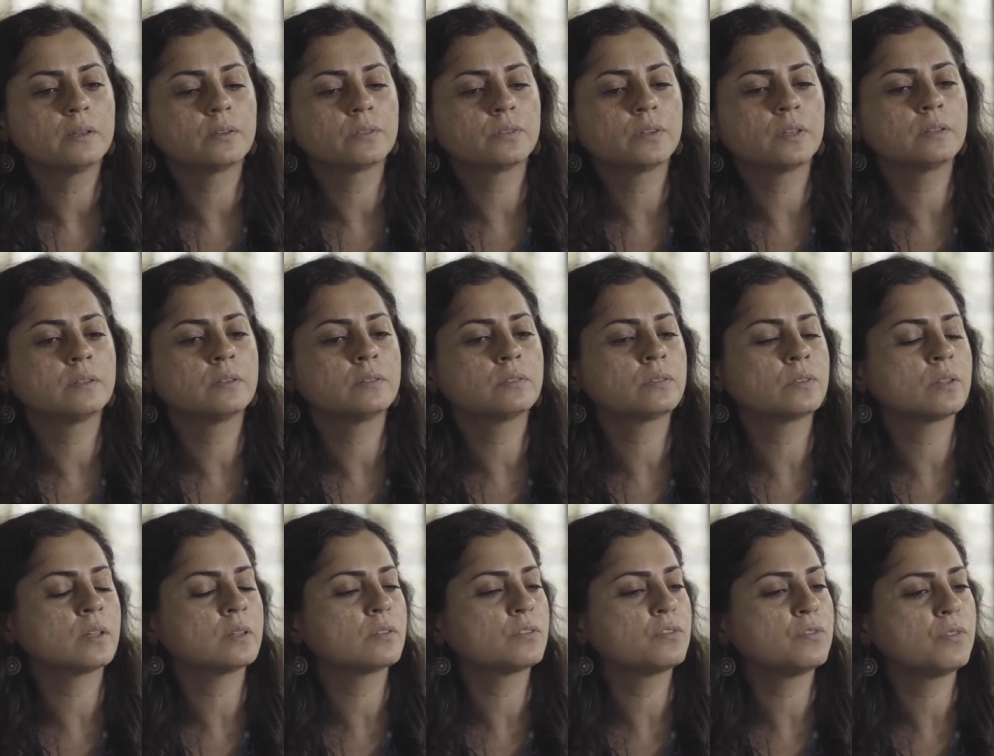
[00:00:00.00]
say the
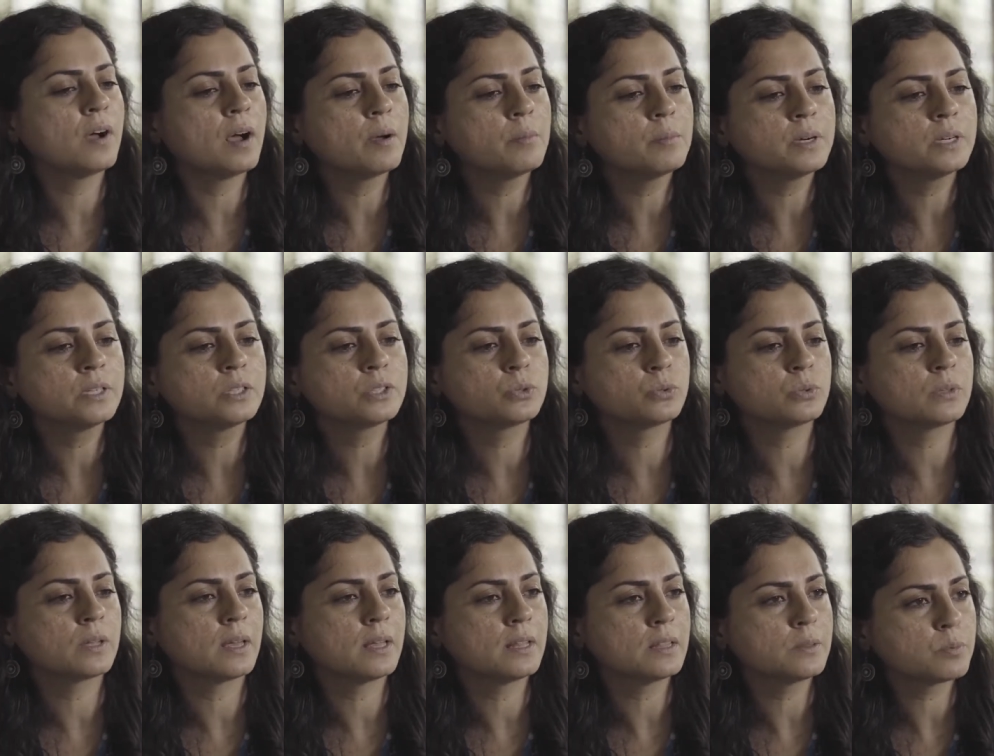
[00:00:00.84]
say the farmer to
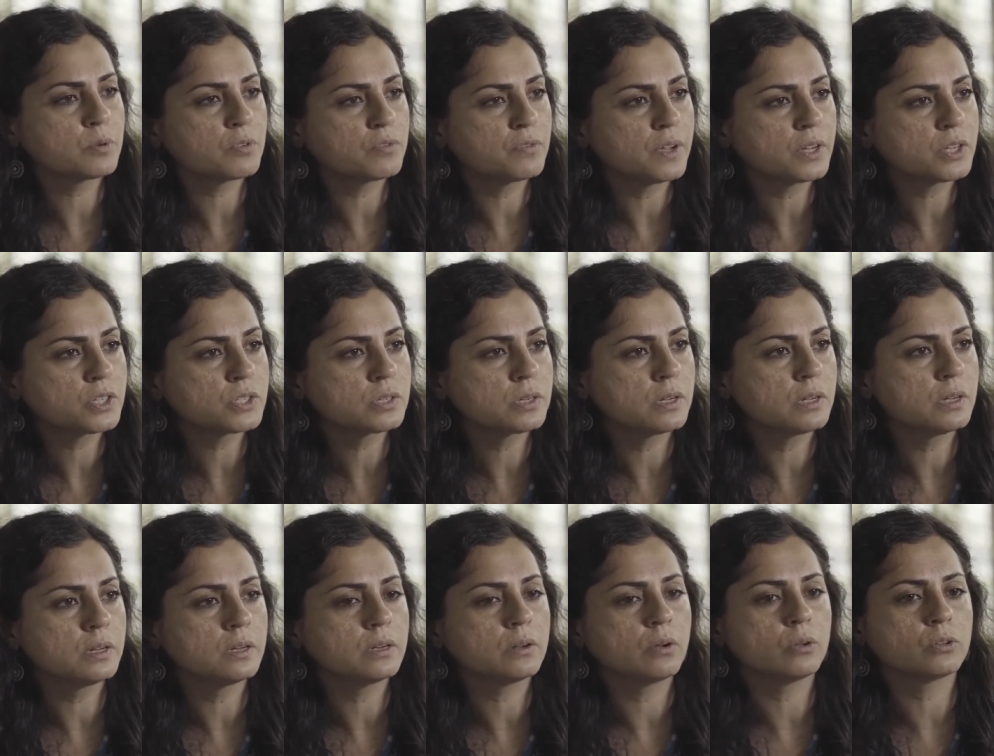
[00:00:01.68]
the health
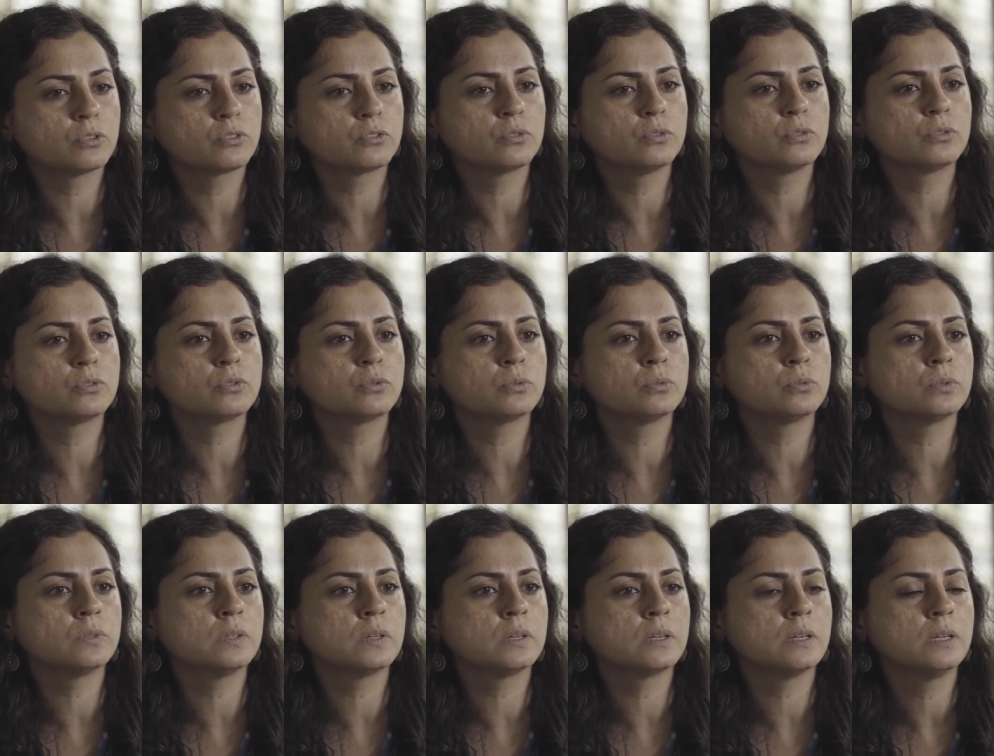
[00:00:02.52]
professional also
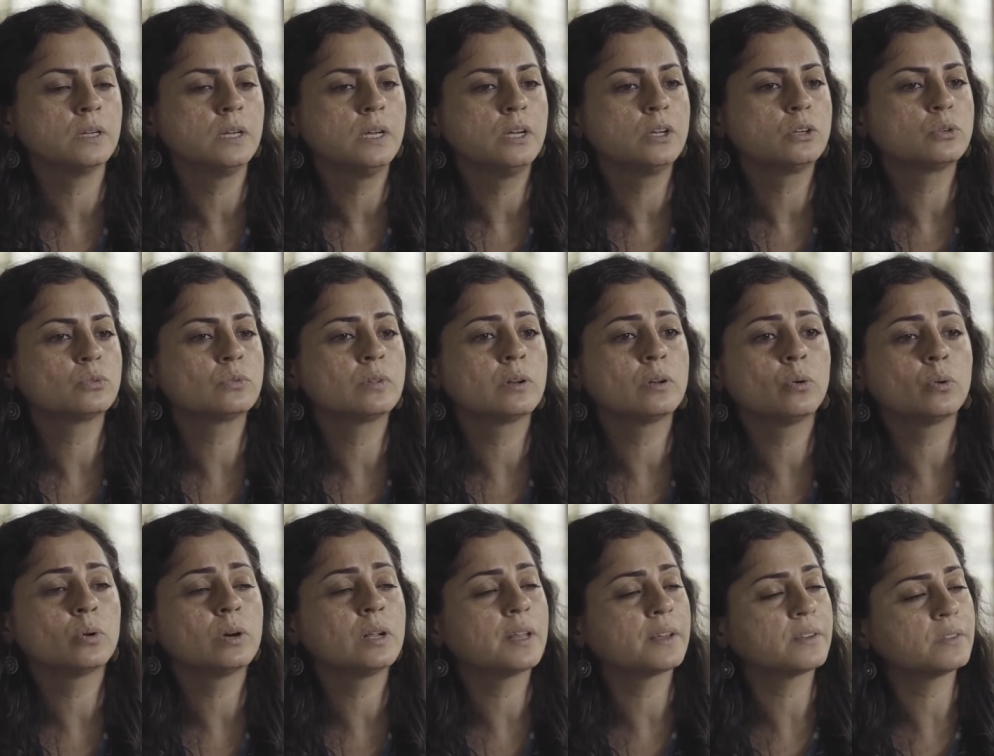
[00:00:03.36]
to the to the
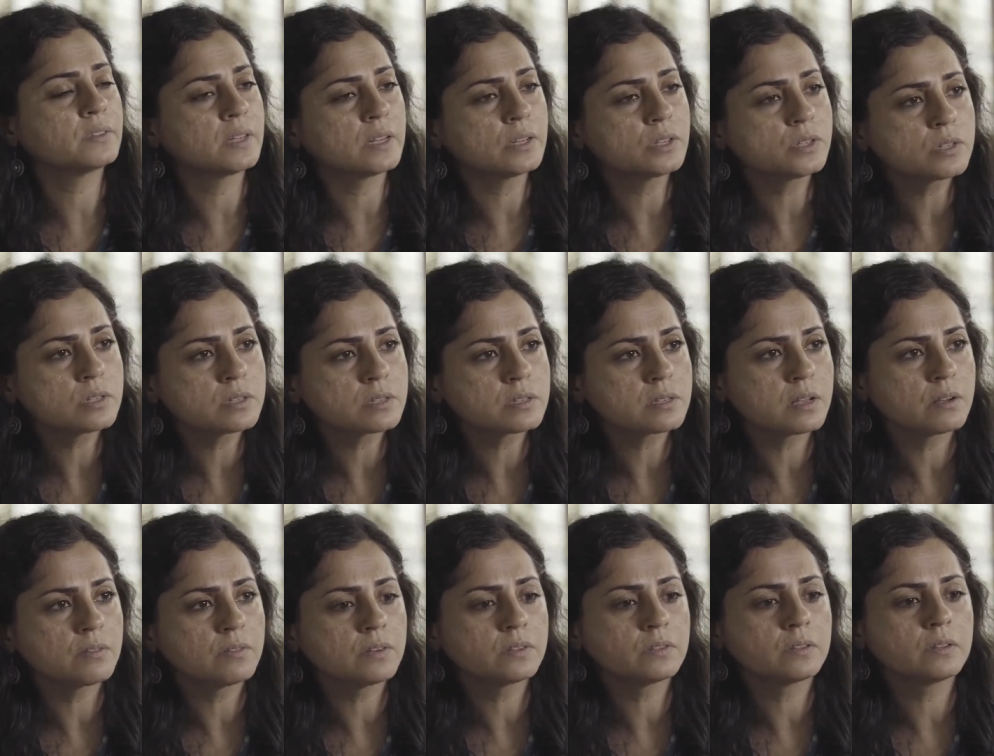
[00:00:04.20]
local extension
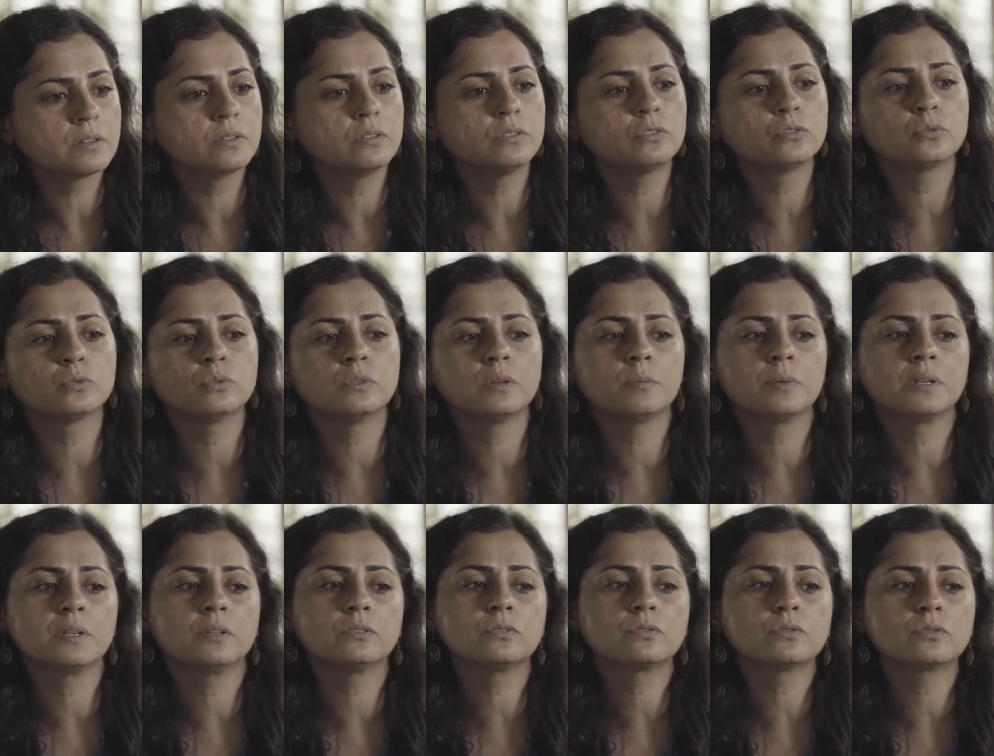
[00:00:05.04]
services to the
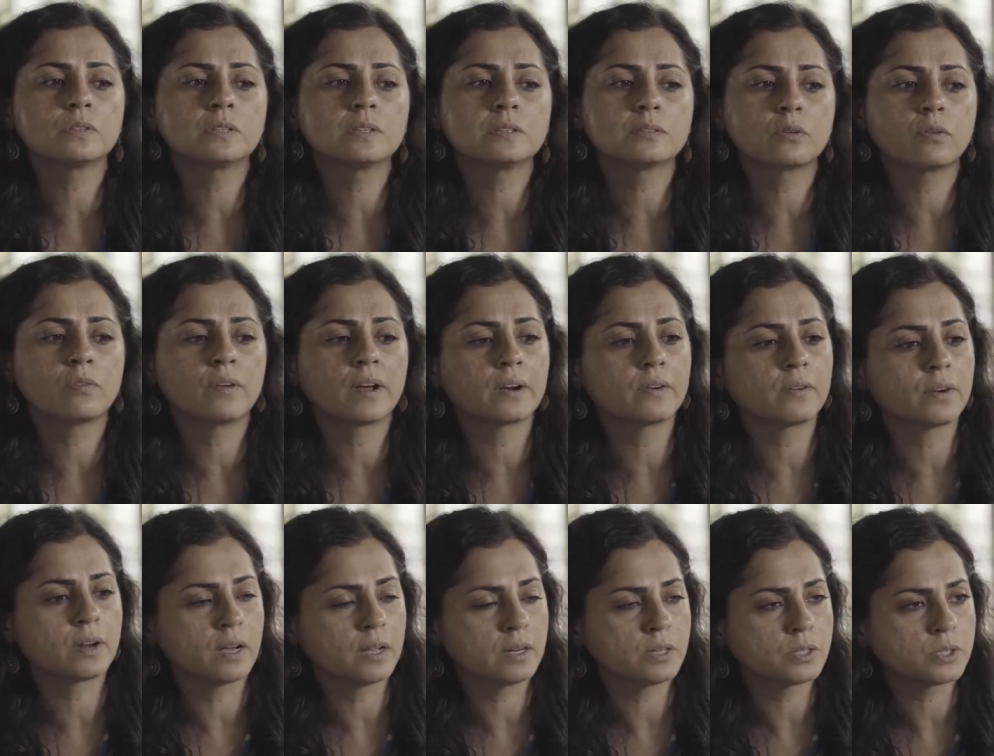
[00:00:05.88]
ministries of
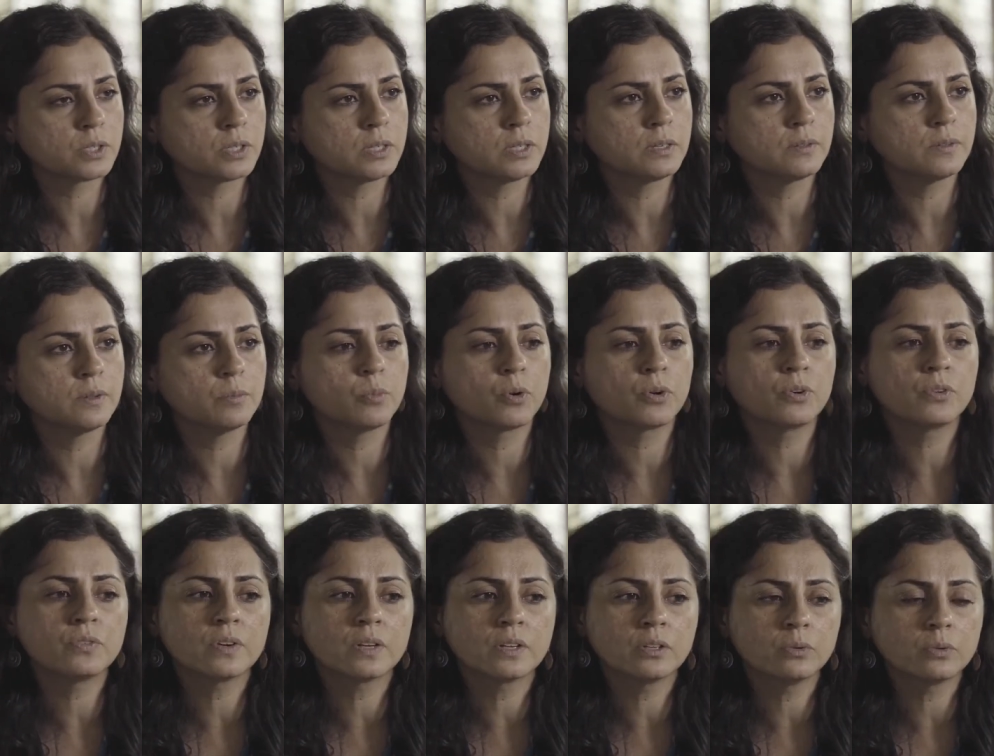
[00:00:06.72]
agriculture the
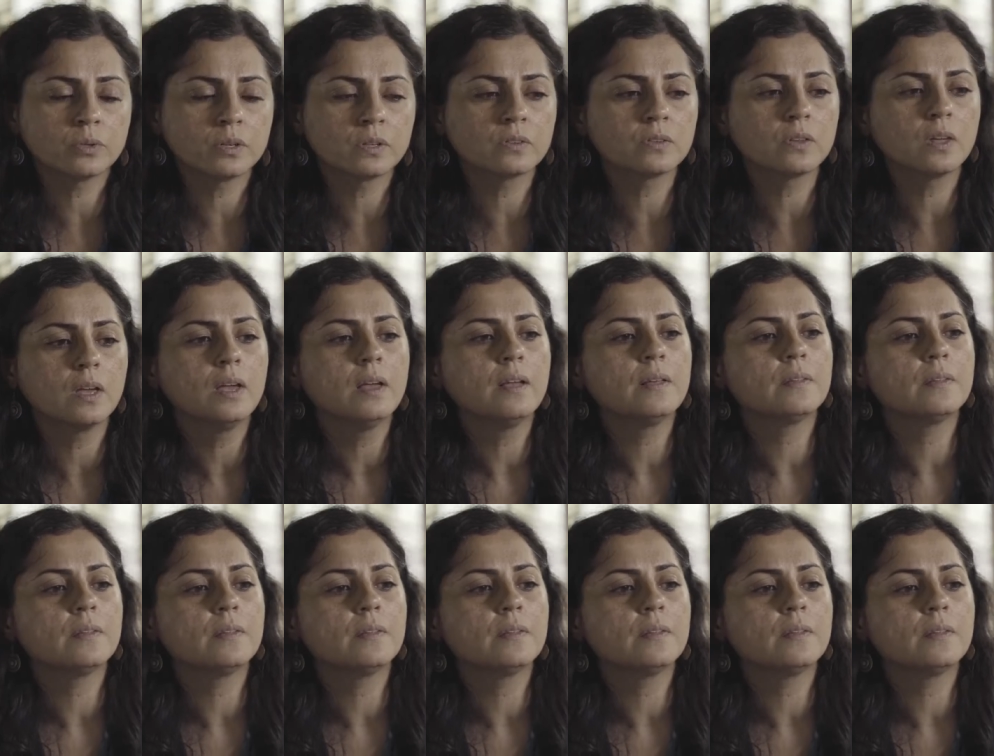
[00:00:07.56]
monitoring units